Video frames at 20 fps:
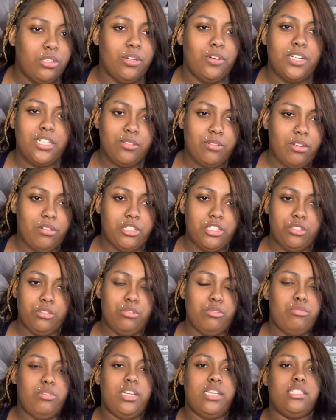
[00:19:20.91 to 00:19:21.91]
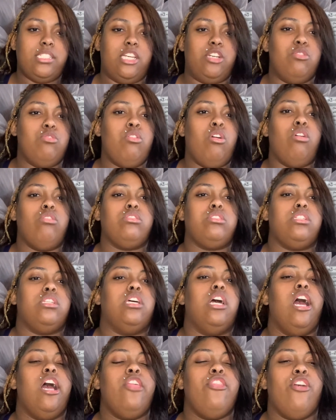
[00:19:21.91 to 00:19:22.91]
What is wrong with you? Who does that? Who goes to
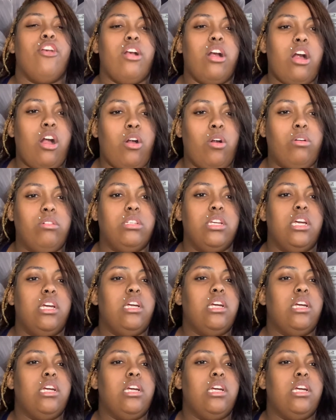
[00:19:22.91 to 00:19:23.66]
their uncle